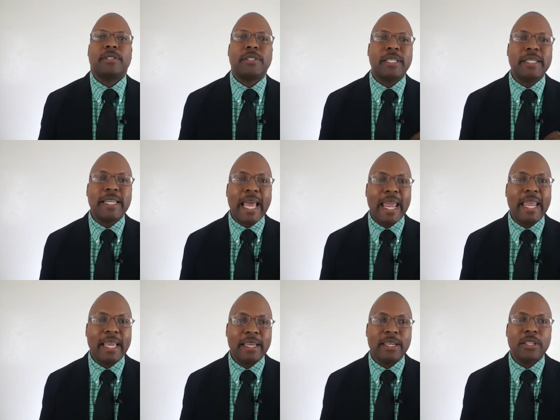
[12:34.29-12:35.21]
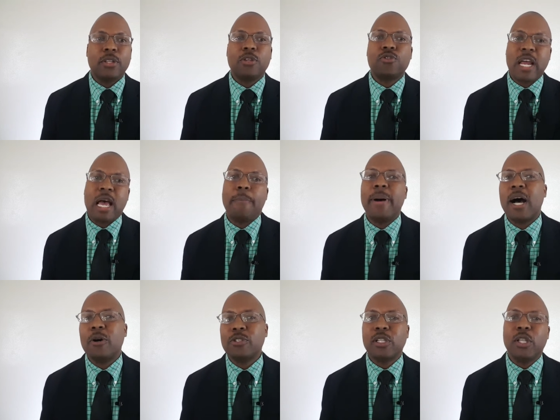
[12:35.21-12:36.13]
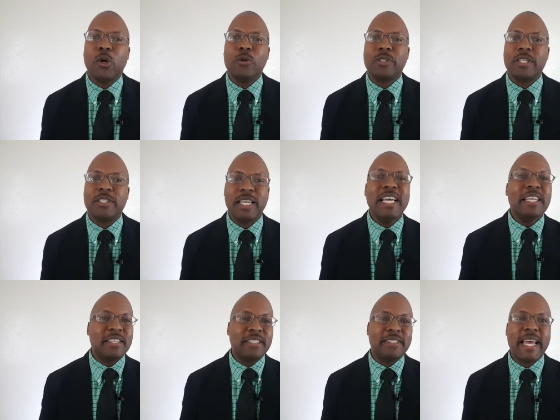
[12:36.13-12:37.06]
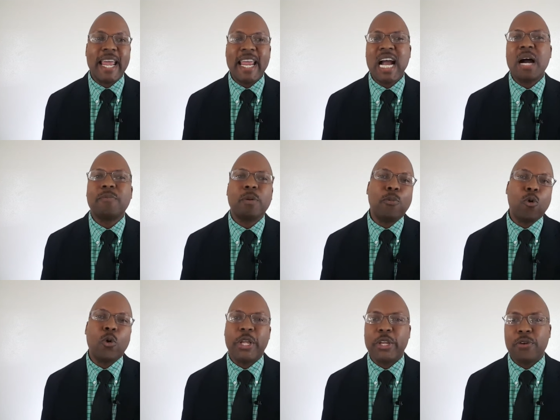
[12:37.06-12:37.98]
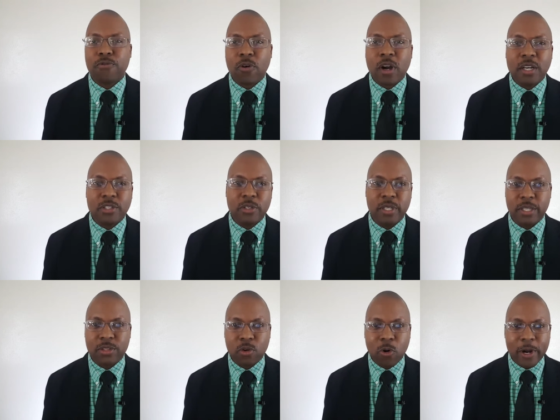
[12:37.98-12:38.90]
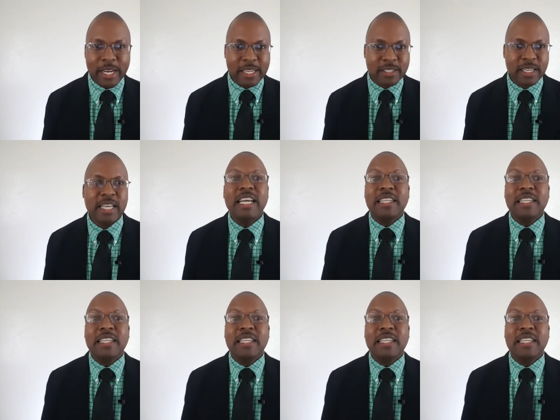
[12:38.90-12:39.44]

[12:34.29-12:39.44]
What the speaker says: Today, the trap house closes. Today, I'm reporting your fraud to the authorities.